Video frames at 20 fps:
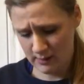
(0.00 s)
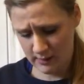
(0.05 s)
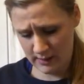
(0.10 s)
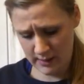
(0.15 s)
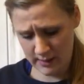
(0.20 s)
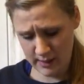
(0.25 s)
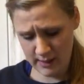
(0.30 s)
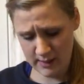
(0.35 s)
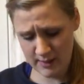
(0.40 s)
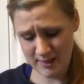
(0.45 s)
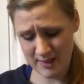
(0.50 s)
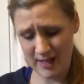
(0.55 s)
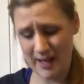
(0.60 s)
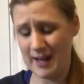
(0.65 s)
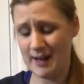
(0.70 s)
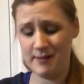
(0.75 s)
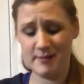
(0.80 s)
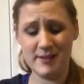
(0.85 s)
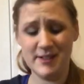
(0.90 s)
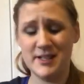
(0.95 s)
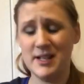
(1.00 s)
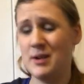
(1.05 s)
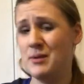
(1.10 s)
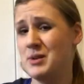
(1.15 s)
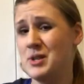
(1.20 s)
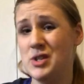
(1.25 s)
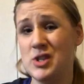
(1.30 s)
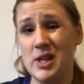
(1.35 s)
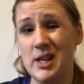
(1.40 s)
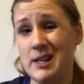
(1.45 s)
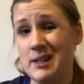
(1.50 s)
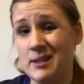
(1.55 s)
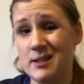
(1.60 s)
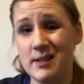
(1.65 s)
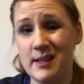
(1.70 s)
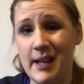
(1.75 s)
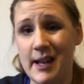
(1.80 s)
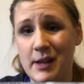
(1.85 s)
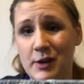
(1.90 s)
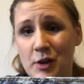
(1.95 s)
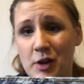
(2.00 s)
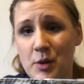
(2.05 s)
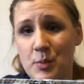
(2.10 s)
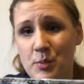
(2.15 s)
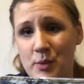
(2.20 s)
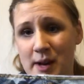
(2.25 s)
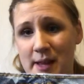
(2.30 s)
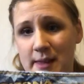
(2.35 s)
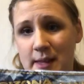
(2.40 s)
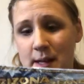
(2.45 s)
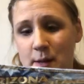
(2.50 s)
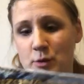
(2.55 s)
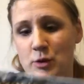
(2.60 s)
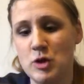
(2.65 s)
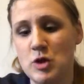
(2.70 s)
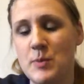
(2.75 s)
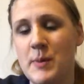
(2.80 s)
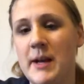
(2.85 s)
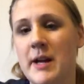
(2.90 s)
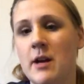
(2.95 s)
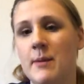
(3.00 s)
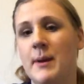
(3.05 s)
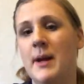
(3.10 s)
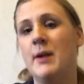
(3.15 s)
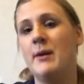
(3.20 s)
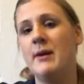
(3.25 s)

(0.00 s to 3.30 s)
These Arizona jeans, they are not a brand that I would usually pick up.